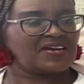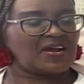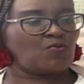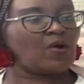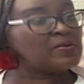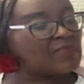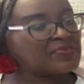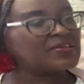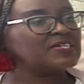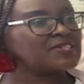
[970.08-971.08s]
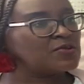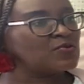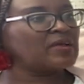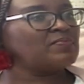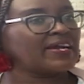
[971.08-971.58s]
1 month later, you
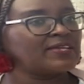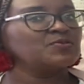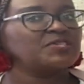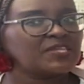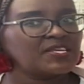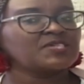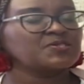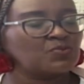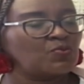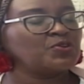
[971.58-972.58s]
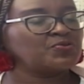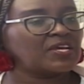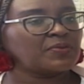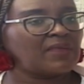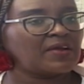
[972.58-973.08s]
came back and you said, yes, we want to
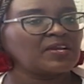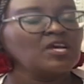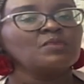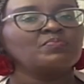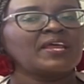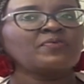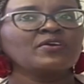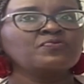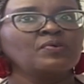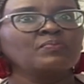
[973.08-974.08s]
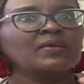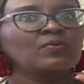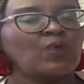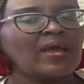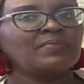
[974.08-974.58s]
get married. But I think for me,
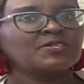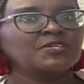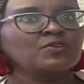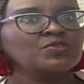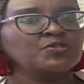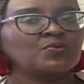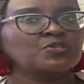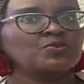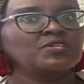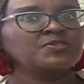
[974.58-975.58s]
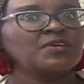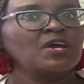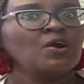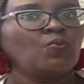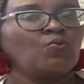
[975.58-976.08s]
why I'm asking you this question is,
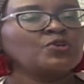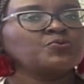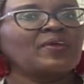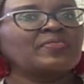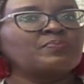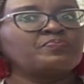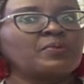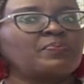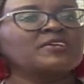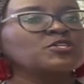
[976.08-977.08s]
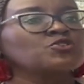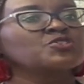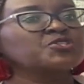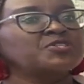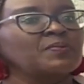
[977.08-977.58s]
what were the preparation
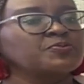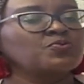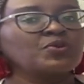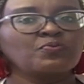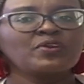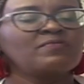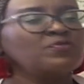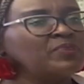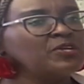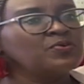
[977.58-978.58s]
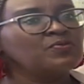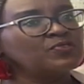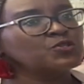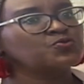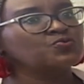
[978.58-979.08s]
steps? What have you been doing
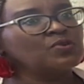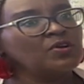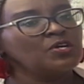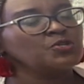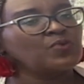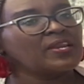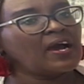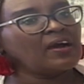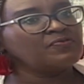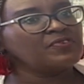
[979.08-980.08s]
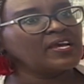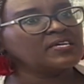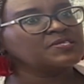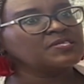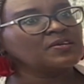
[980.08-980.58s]
for two and a half
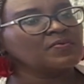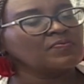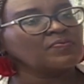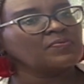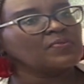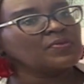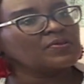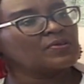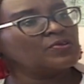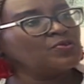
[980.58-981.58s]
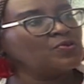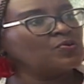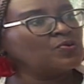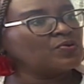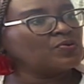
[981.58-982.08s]
years? Mm. You know?